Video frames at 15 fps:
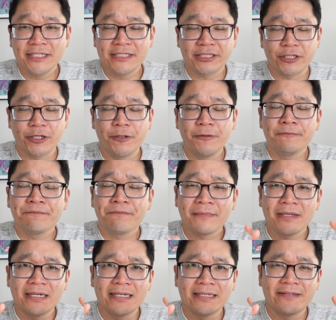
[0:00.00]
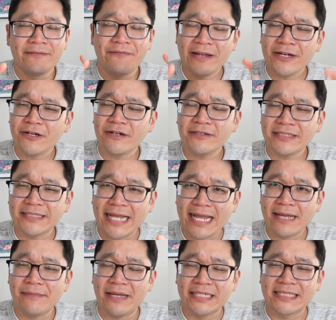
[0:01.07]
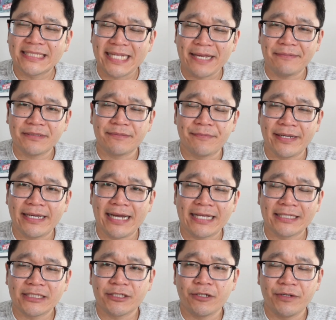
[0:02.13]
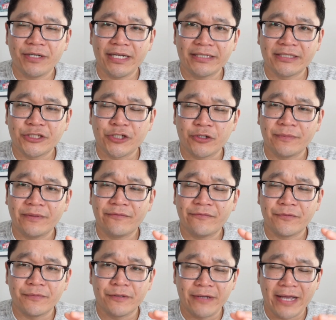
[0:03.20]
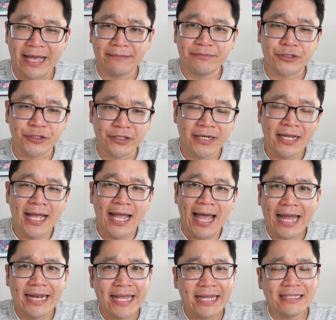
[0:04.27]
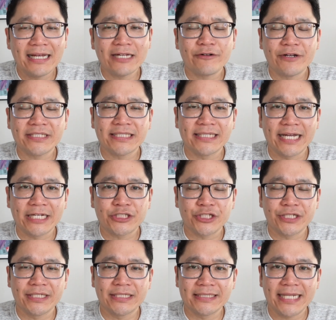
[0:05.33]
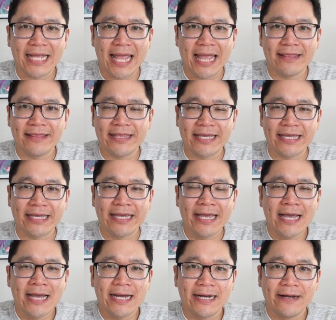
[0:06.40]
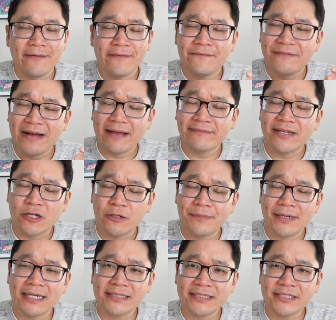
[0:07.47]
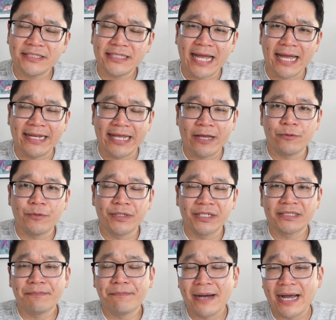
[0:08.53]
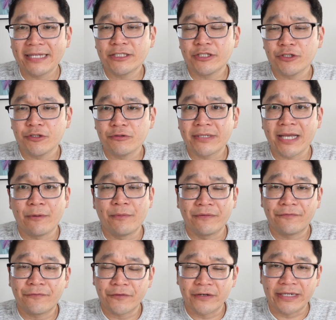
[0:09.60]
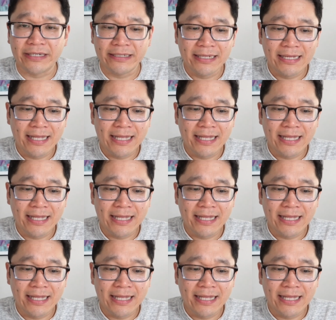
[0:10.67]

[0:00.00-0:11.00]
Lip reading: So the vendor's name escapes me. I just know it's a gentleman from New Hampshire, and he had a lot of great selections in the $5 boxes, and it was buy two, get one free.